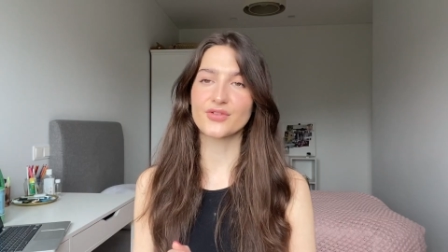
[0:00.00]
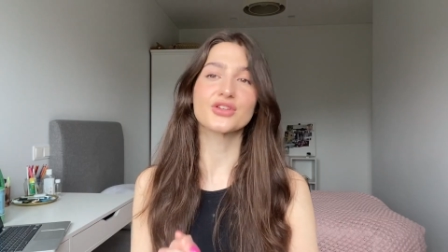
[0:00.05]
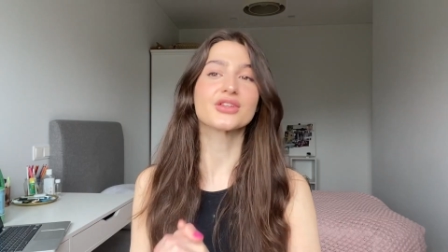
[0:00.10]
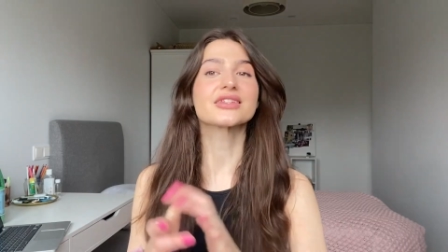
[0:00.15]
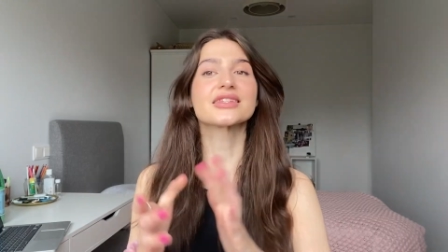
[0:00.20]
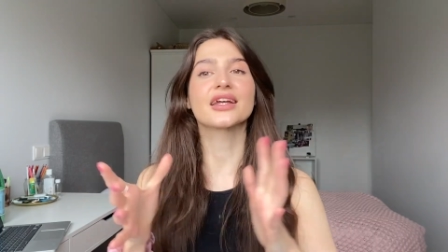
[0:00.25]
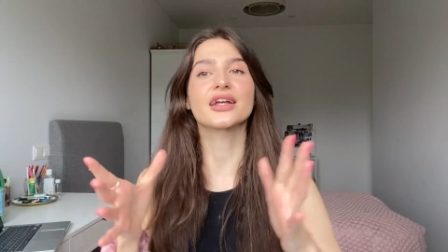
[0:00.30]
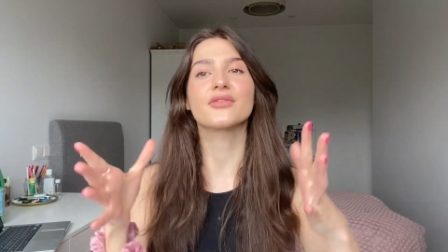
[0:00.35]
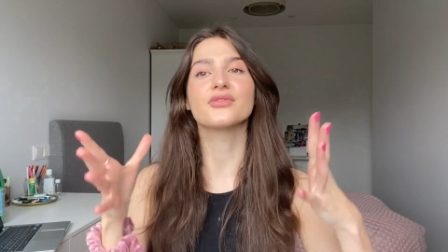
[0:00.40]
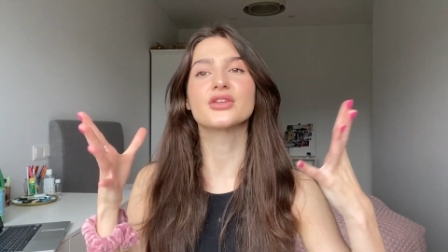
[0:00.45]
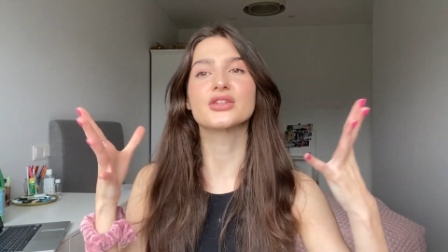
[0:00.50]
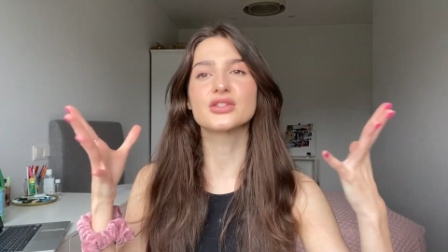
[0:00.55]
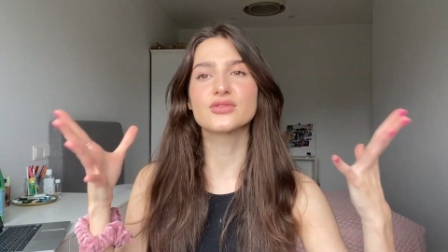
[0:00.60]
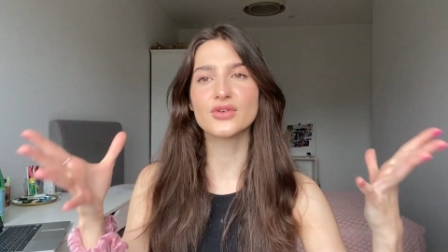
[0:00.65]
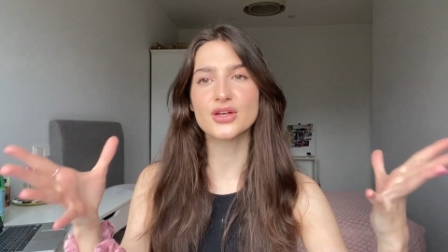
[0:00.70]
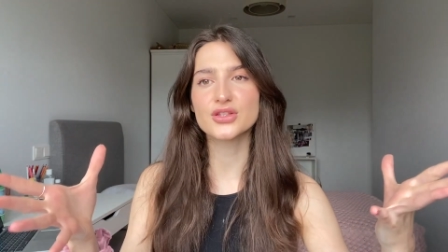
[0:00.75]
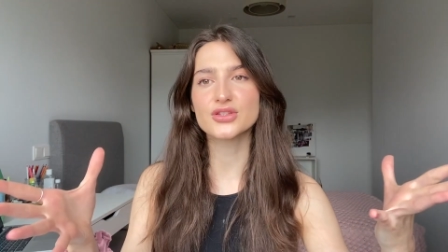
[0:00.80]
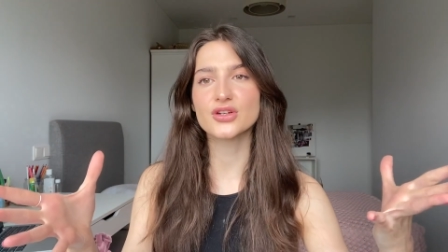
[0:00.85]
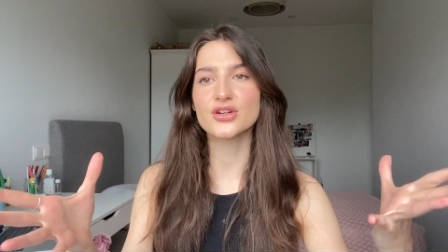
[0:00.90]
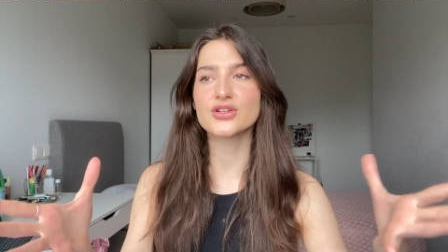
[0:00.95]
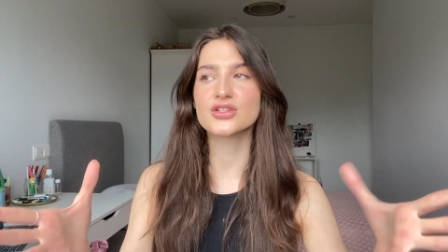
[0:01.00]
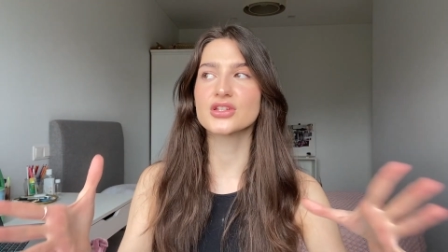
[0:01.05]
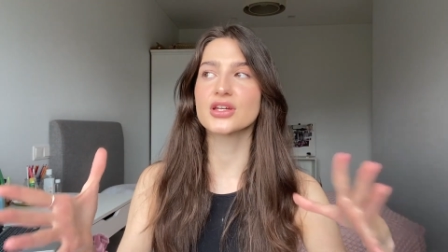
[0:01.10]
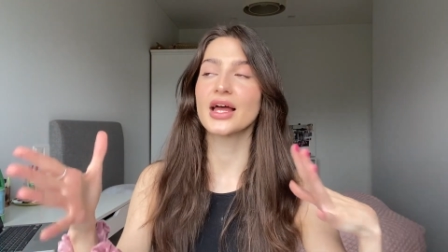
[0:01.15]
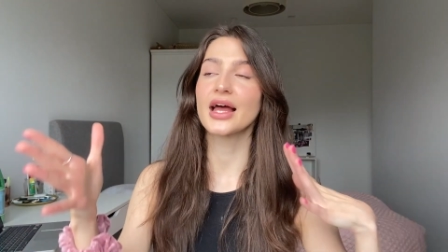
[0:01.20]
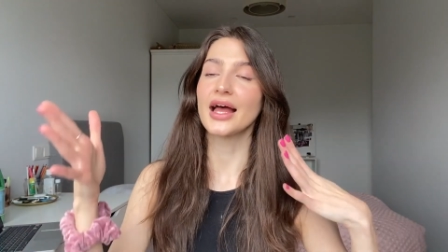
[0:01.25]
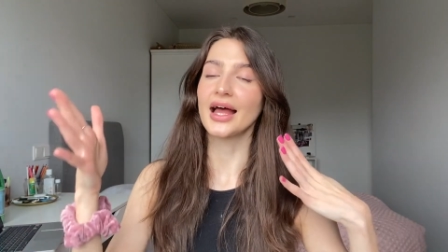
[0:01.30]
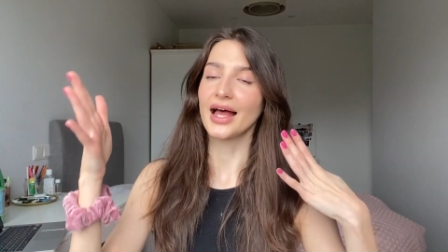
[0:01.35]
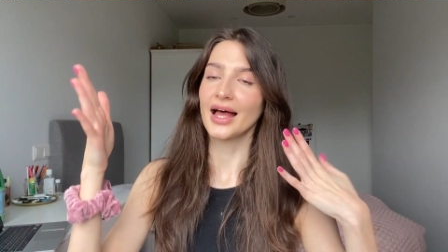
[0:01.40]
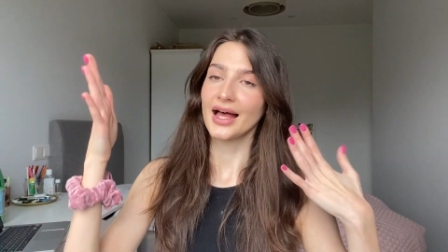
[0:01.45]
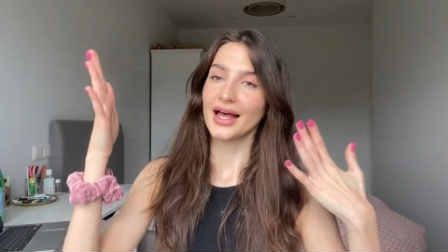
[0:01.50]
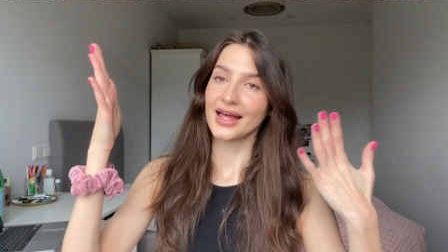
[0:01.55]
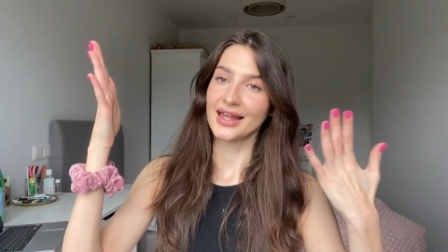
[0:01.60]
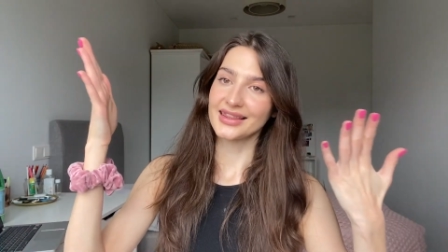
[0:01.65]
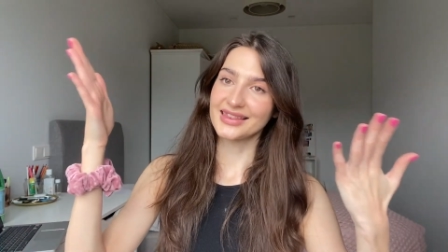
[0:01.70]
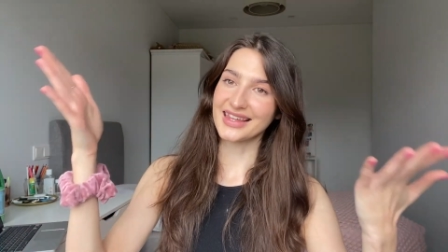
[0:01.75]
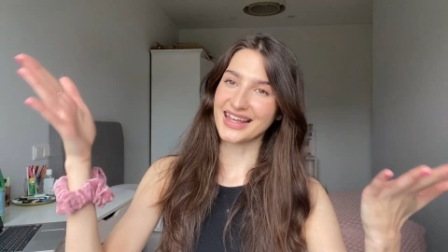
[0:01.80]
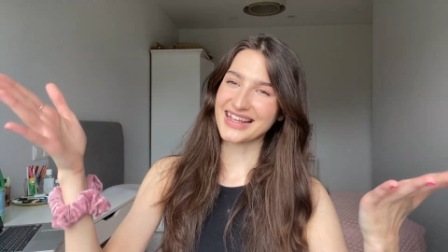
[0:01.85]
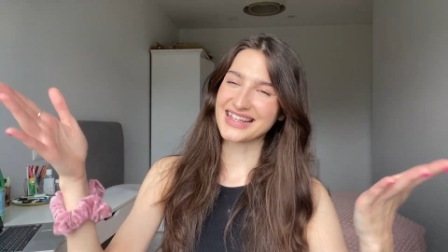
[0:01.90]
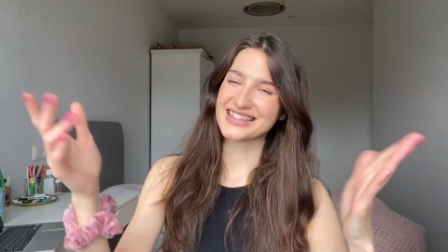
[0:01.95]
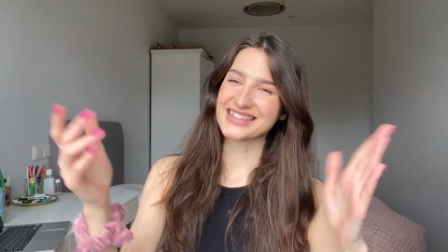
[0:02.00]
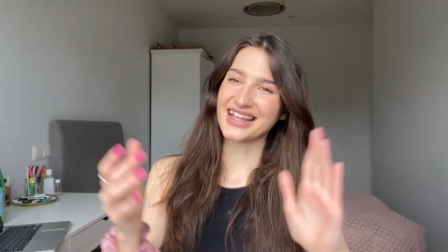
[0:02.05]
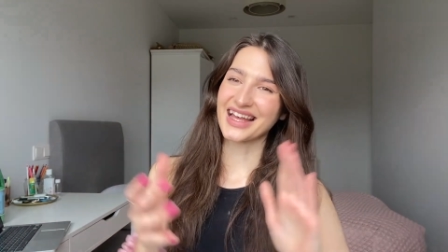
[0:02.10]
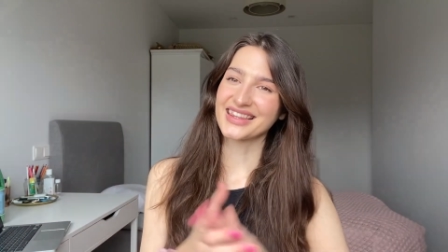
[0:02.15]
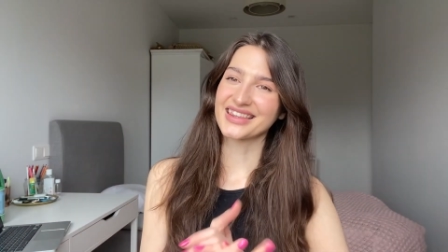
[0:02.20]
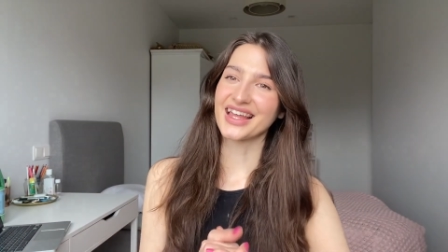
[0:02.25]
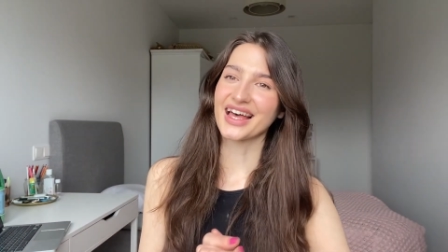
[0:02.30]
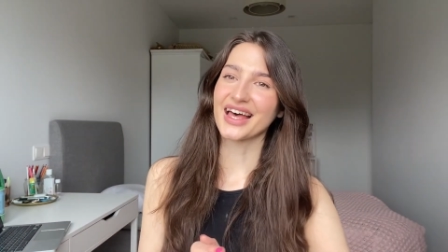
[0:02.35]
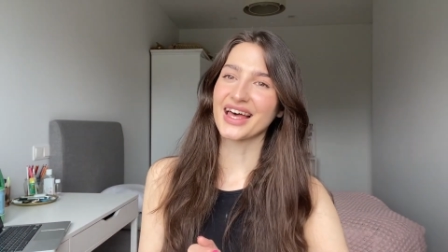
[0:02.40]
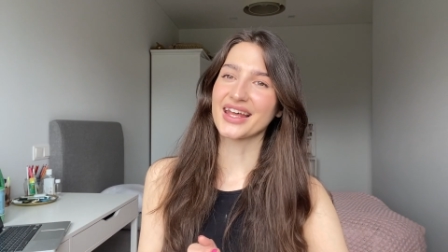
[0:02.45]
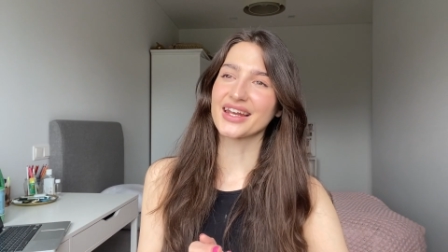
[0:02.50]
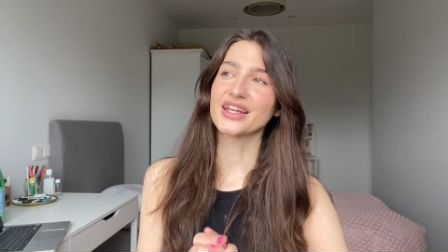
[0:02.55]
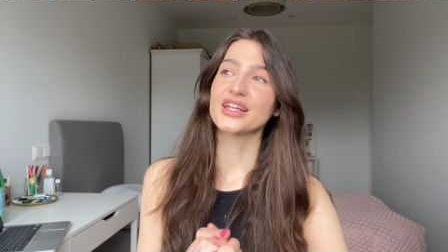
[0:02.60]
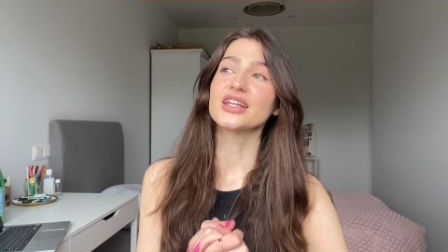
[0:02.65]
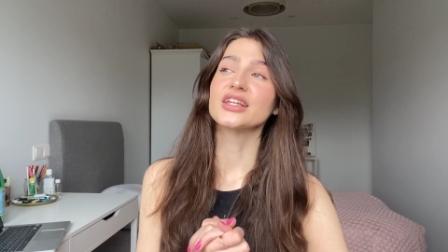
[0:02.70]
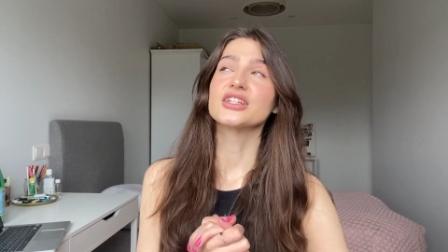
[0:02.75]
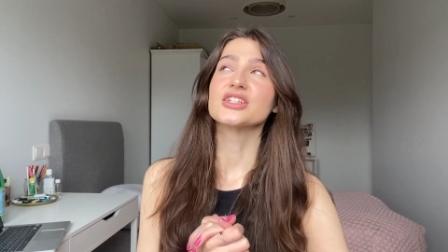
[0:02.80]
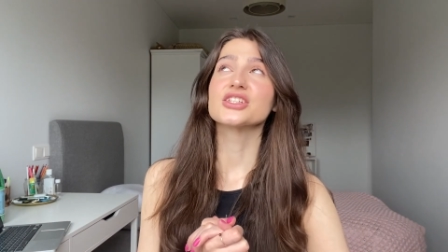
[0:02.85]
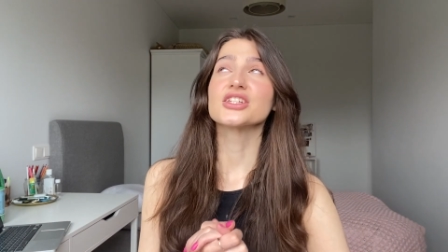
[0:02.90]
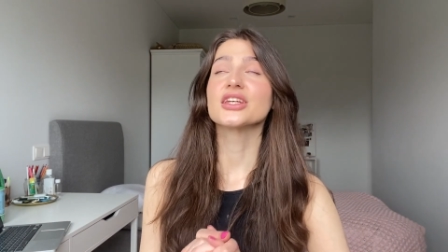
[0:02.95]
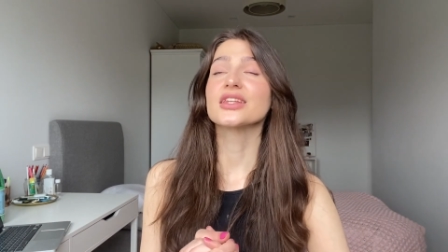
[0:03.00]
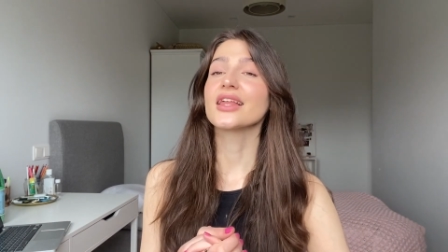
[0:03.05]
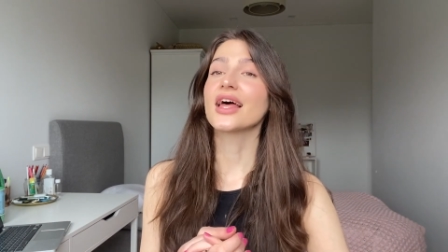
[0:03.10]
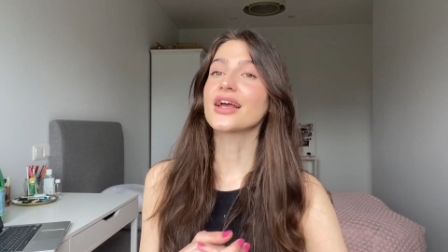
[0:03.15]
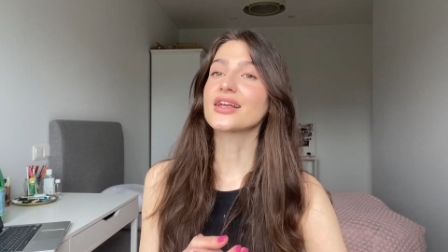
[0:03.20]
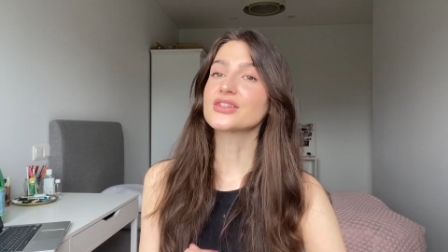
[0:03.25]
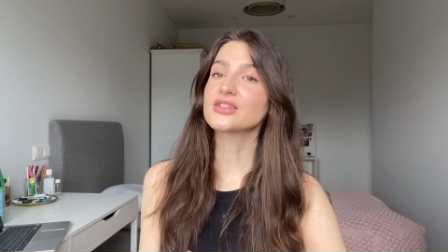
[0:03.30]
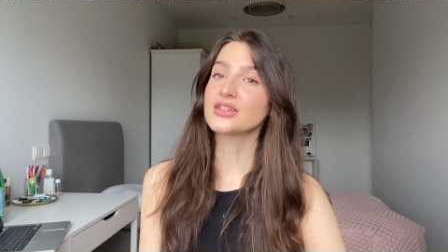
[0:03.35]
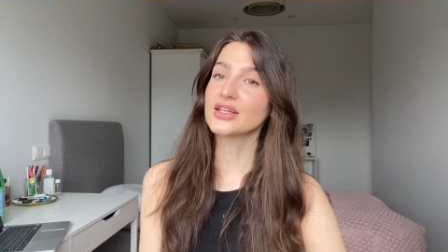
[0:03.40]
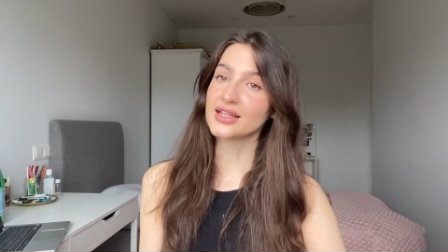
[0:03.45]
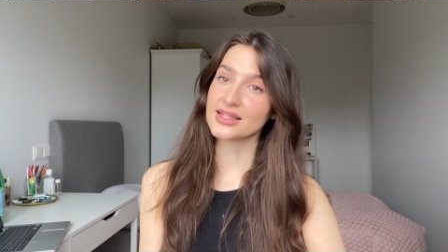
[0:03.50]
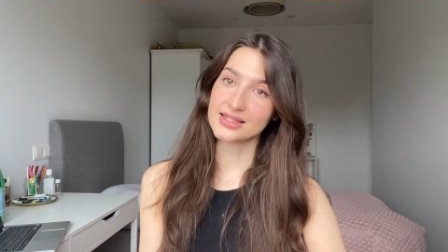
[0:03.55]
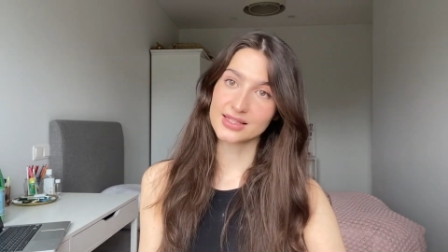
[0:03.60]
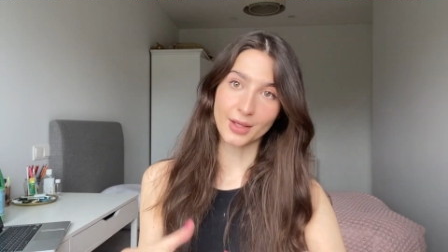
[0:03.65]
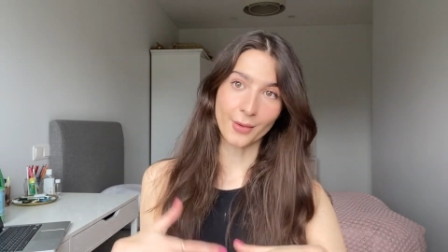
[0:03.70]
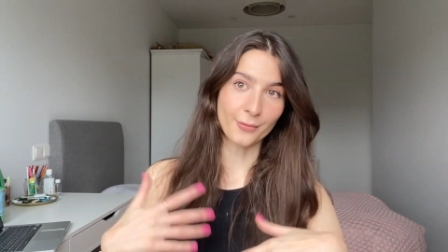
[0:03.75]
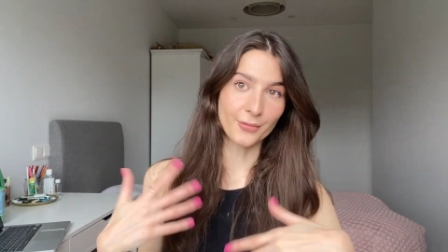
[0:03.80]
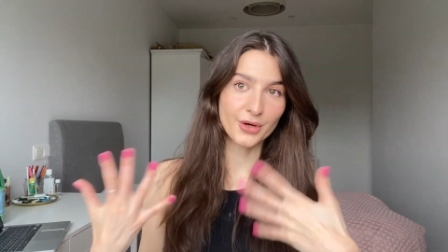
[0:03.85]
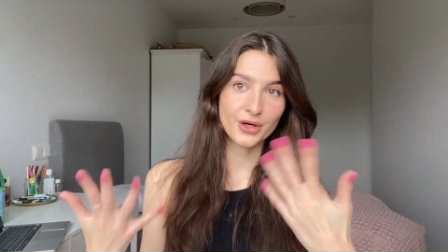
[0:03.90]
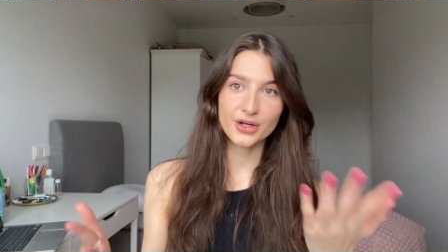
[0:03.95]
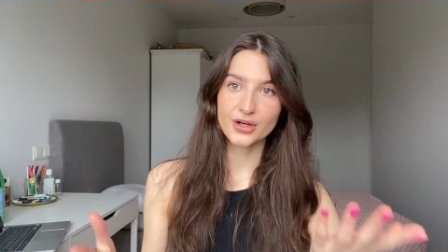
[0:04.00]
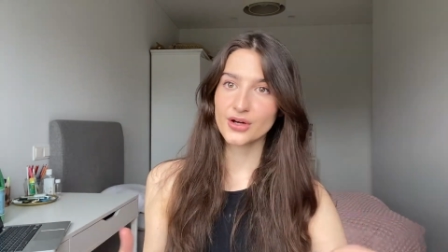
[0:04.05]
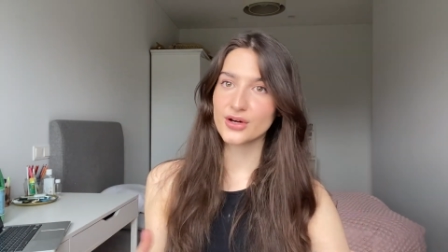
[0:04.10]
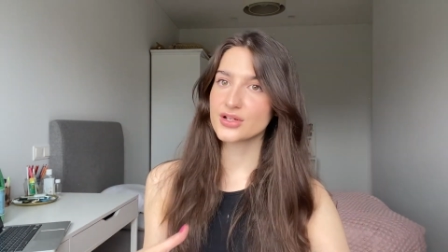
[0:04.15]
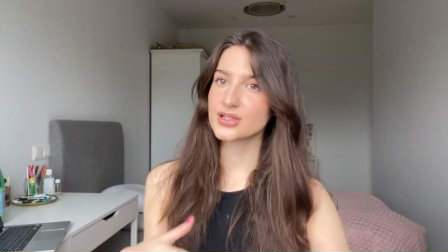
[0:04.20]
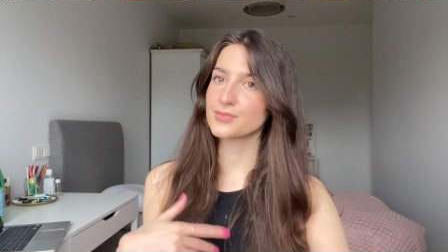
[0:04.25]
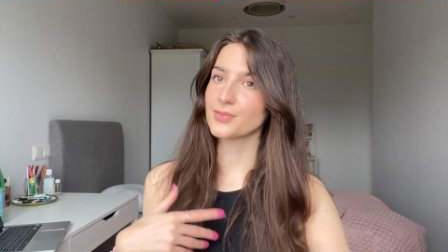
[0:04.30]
the sake of this research, they said that she likes to eat some burgers,